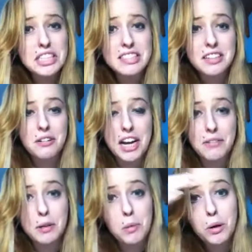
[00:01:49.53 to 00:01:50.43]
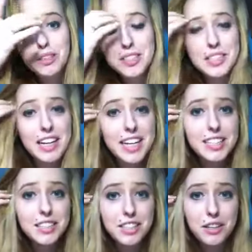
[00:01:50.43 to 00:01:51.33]
since I don't have any moles, I
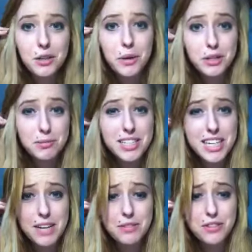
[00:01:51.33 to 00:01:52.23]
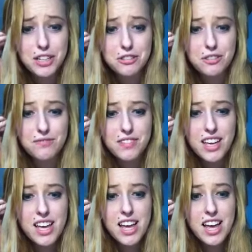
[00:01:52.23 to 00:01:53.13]
guess I'll tell you the weirdest place I have a freckle.
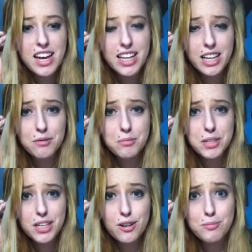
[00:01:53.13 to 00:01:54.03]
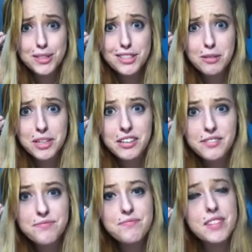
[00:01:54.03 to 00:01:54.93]
And that would be on my stomach,
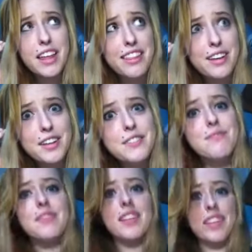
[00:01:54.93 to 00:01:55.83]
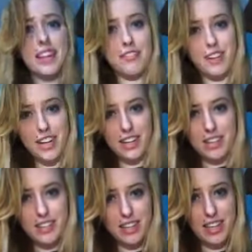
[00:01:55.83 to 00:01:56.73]
I think. Like right,
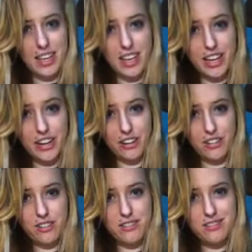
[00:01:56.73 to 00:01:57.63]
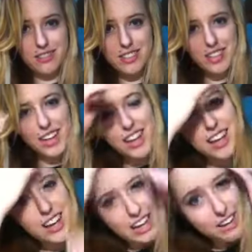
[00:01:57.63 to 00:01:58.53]
like here.
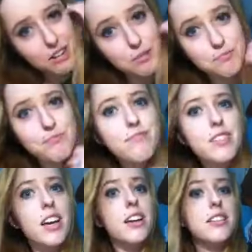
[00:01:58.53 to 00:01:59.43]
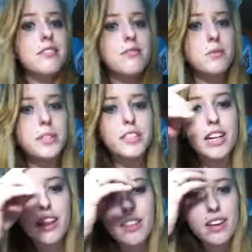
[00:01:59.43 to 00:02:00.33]
I don't know. Kind of weird,
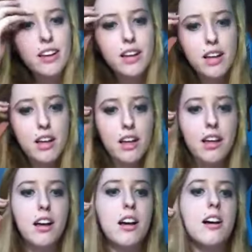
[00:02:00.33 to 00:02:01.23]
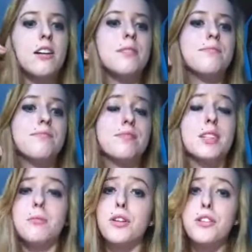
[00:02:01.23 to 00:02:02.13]
I think.
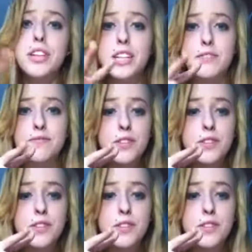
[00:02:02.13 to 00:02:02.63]
Number three.